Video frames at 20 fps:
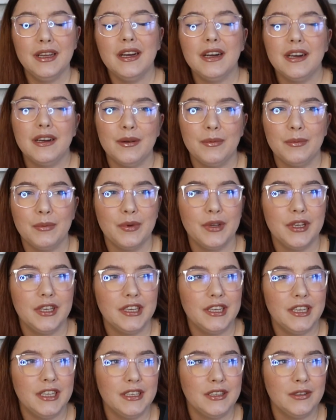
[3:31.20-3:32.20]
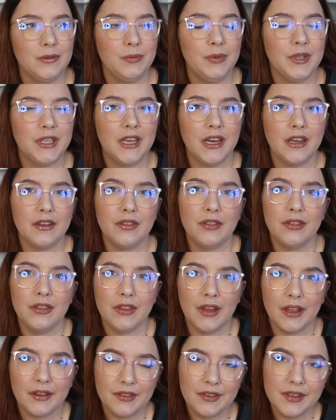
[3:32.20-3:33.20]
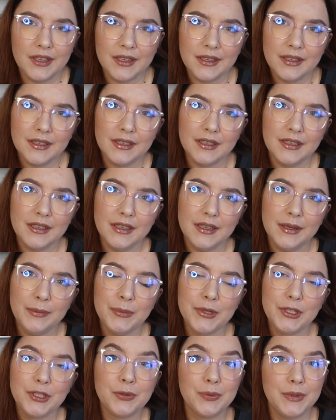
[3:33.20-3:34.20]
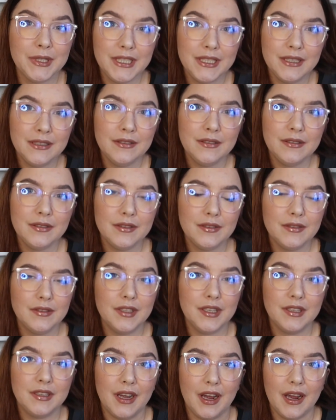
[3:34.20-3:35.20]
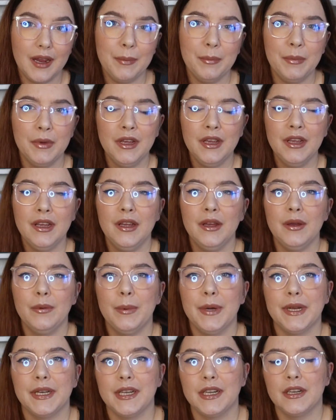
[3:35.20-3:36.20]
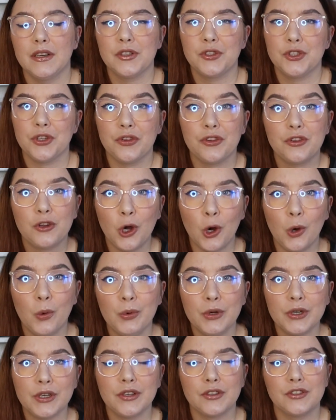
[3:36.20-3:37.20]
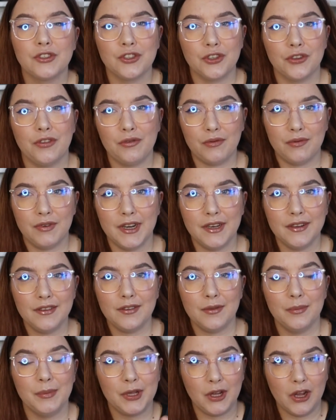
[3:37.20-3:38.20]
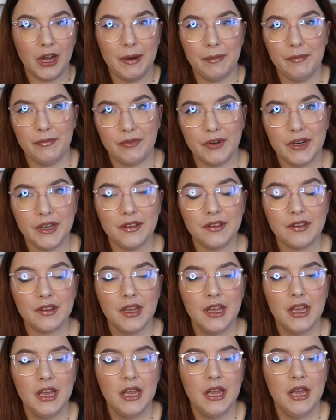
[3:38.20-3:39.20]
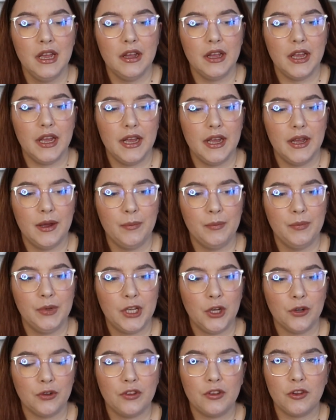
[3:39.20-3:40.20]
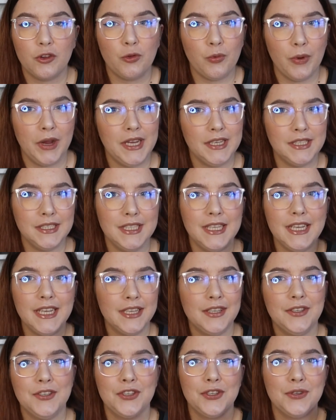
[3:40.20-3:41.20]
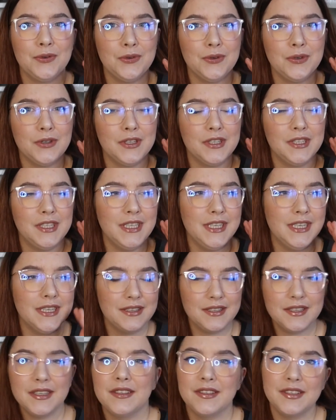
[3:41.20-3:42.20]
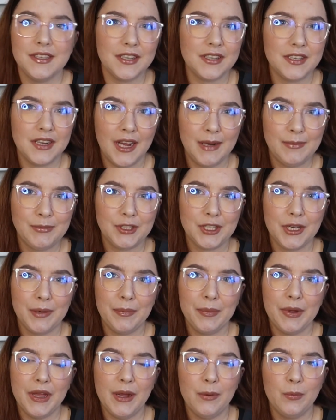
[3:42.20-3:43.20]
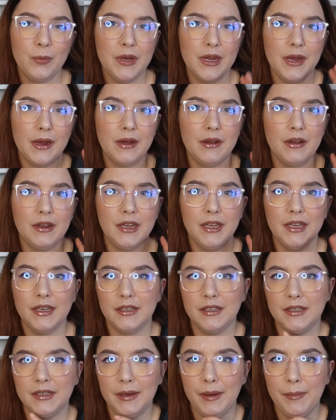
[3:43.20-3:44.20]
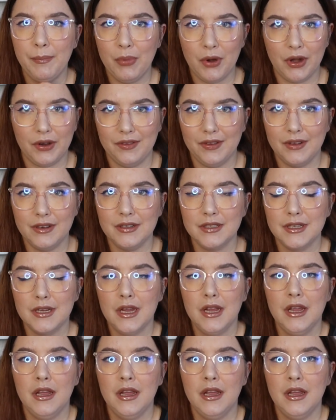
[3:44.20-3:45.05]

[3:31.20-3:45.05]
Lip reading: and we got nothing in between the time where they are just co-workers, just friends, and became friends. And we got straight into the 6-year time jump, and we are in the present